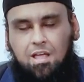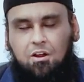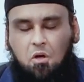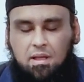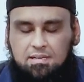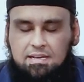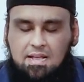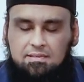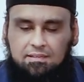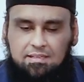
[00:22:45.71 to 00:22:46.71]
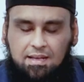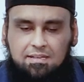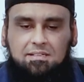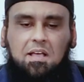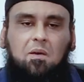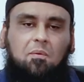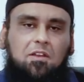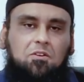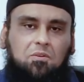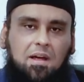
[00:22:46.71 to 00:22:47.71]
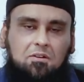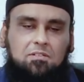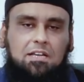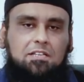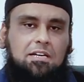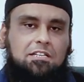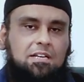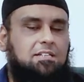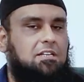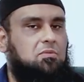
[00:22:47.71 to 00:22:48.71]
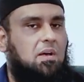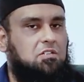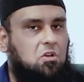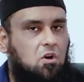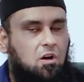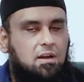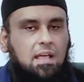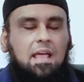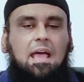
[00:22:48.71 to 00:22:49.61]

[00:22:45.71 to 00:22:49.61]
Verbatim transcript: Rocket science is this, when you try to say that Jesus was God